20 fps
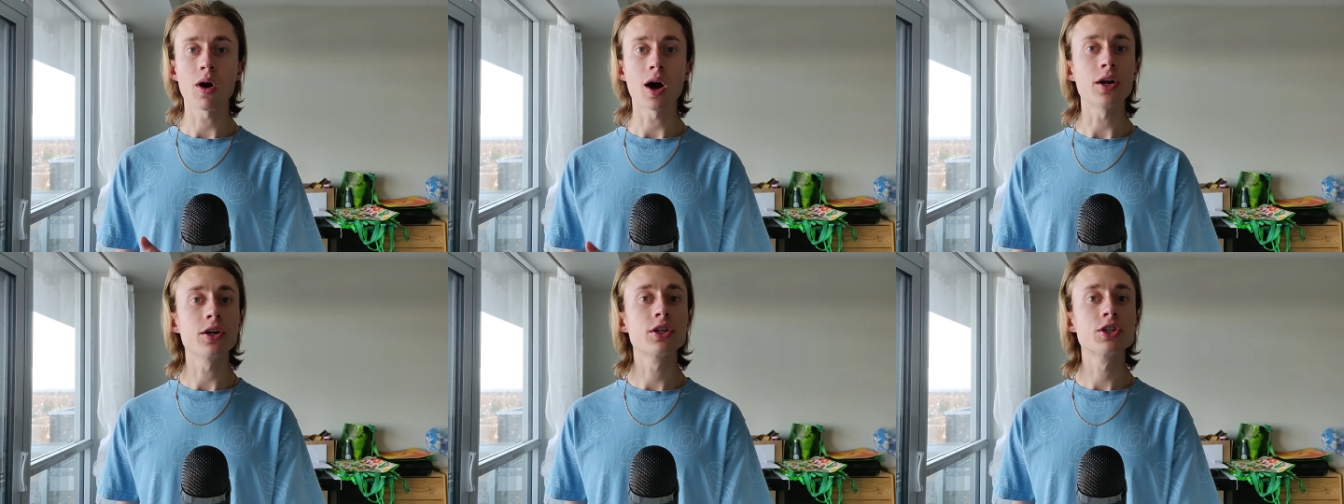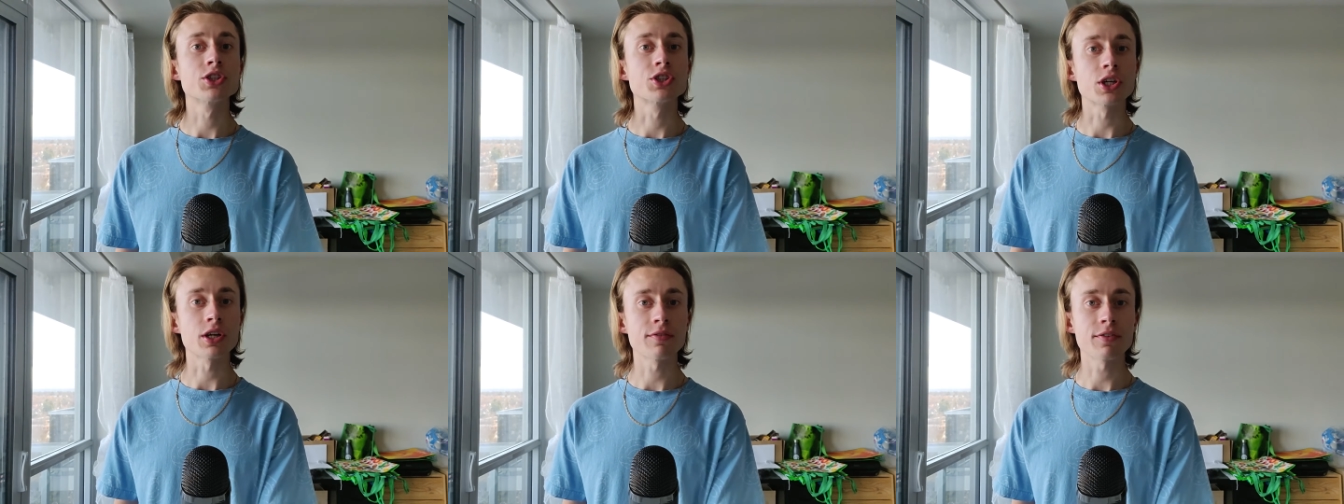
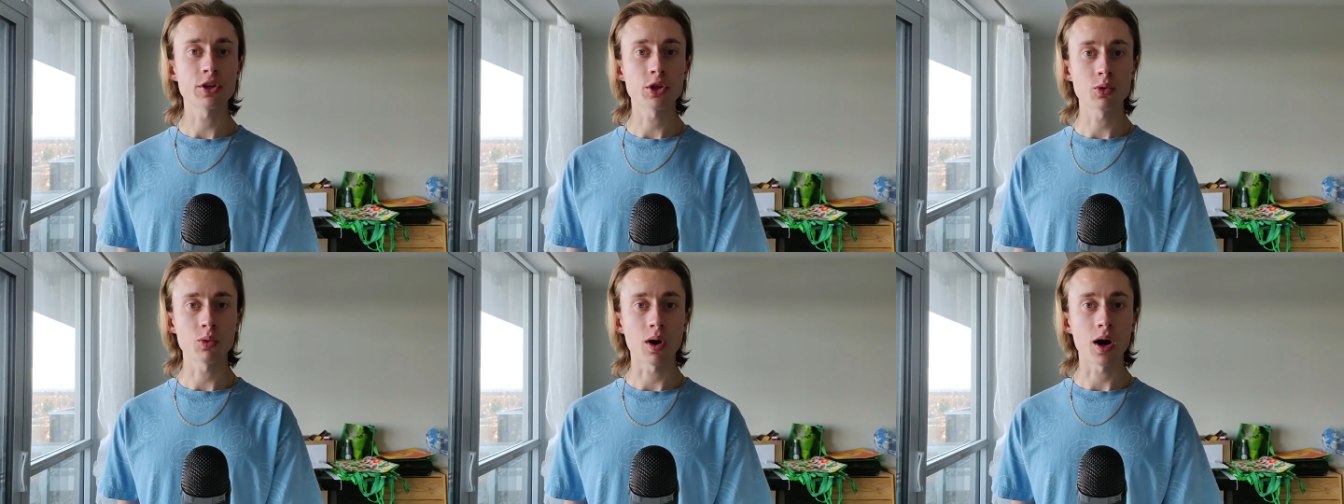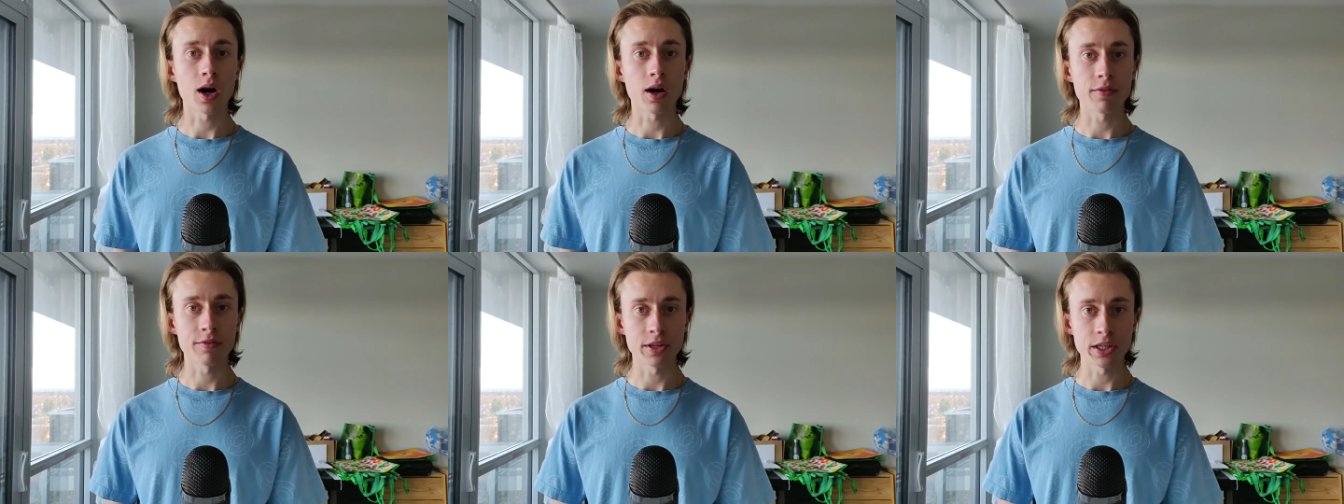undeserving you
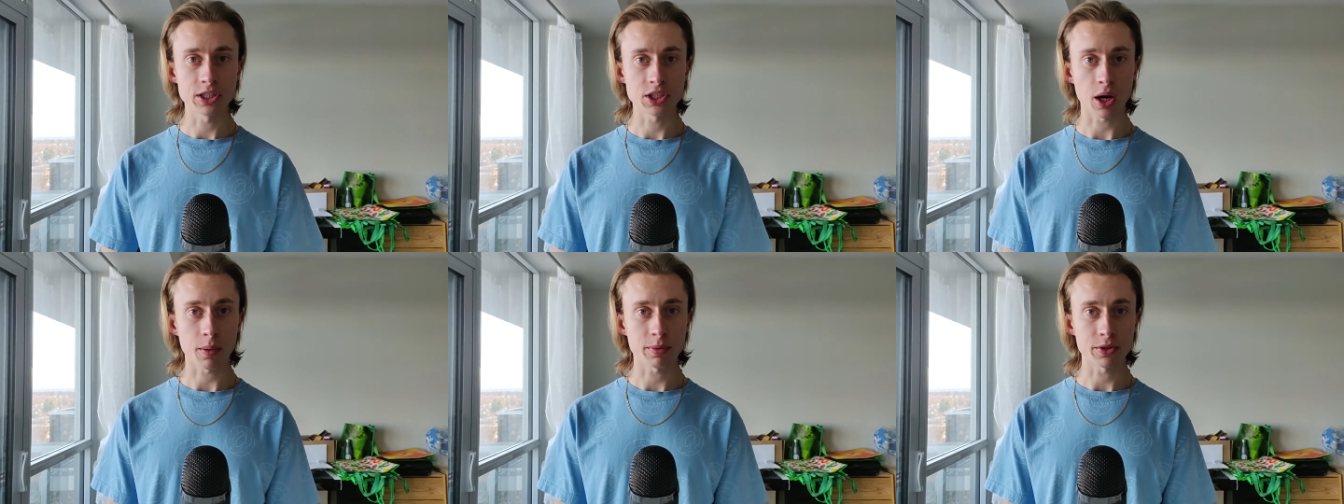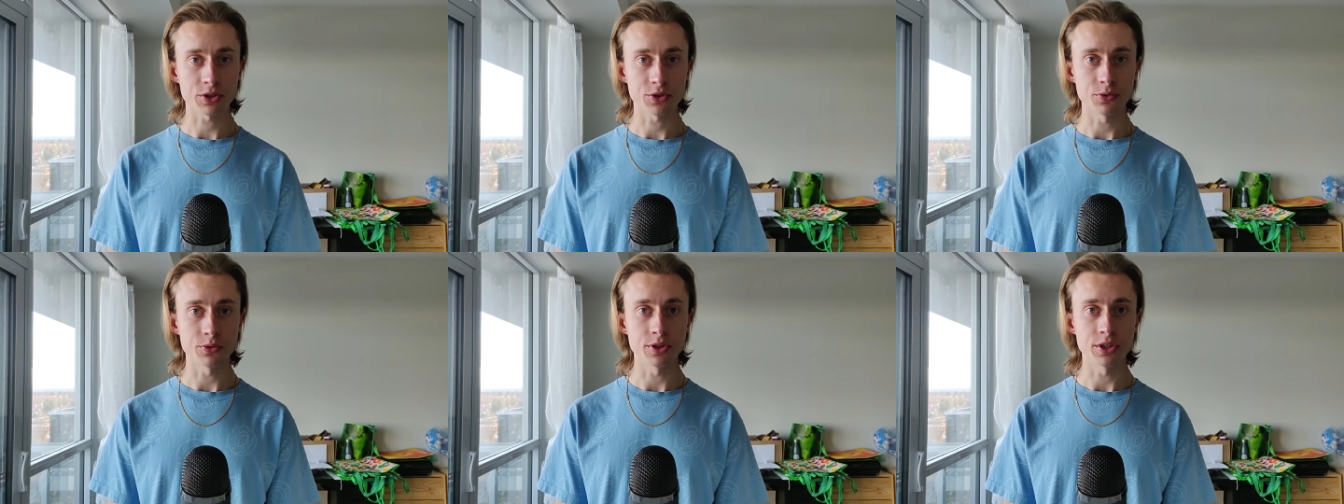are of these
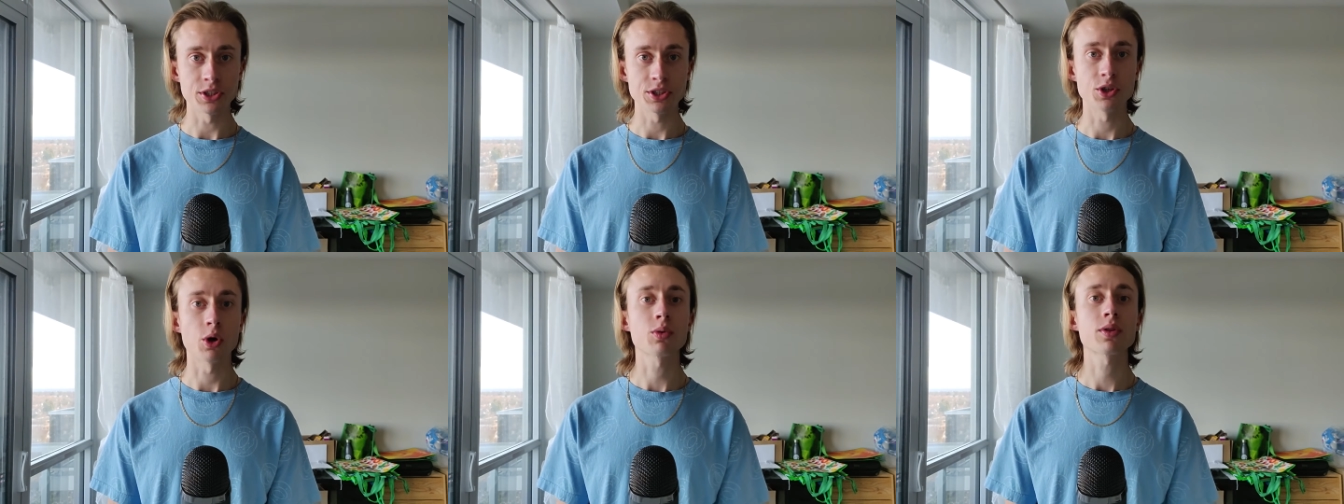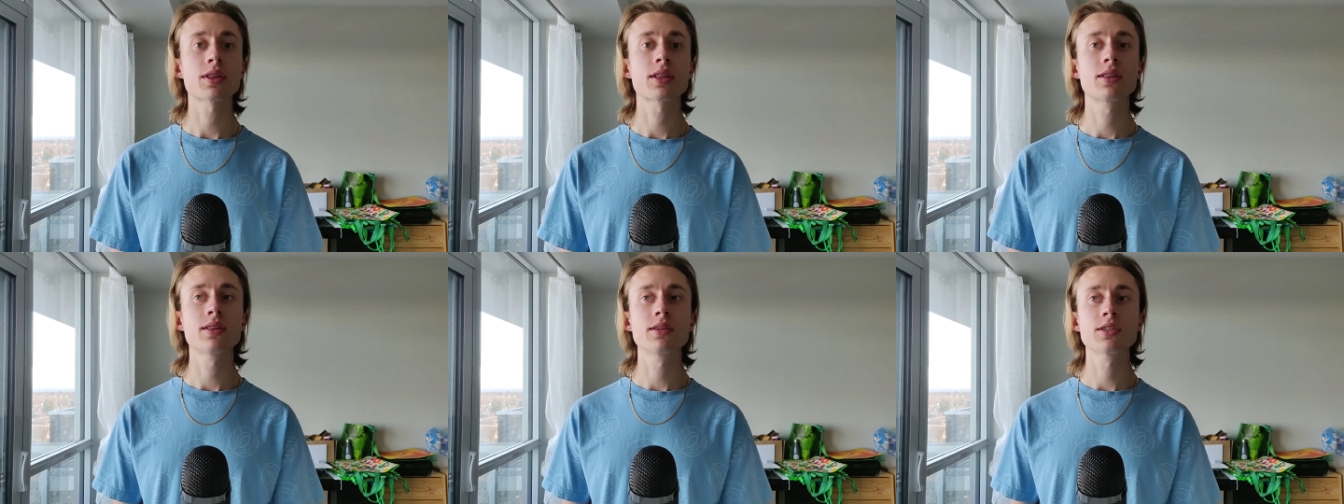opportunities. Don't
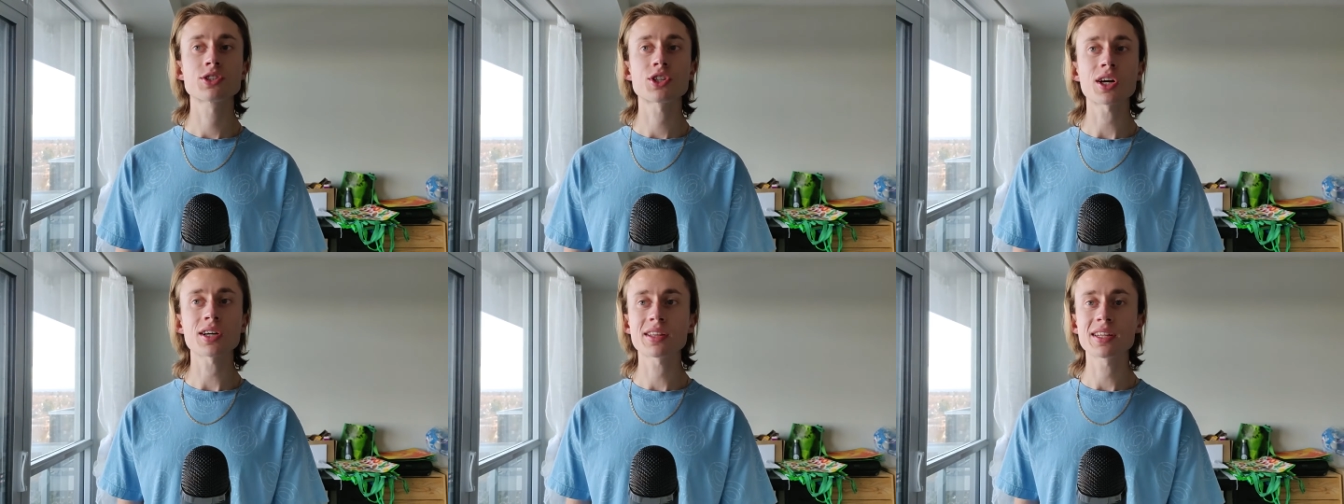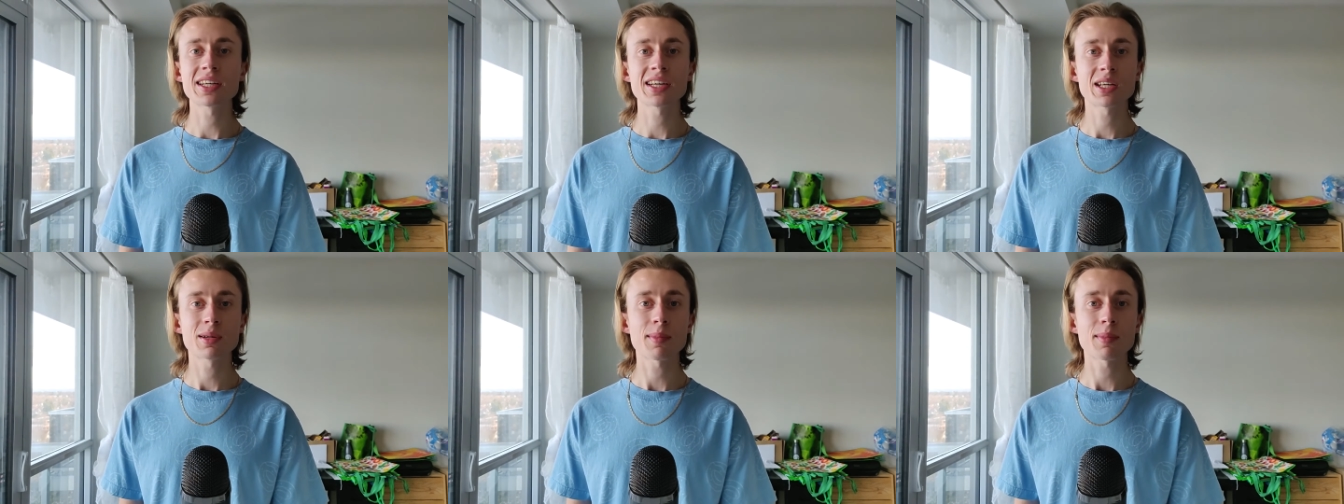start thinking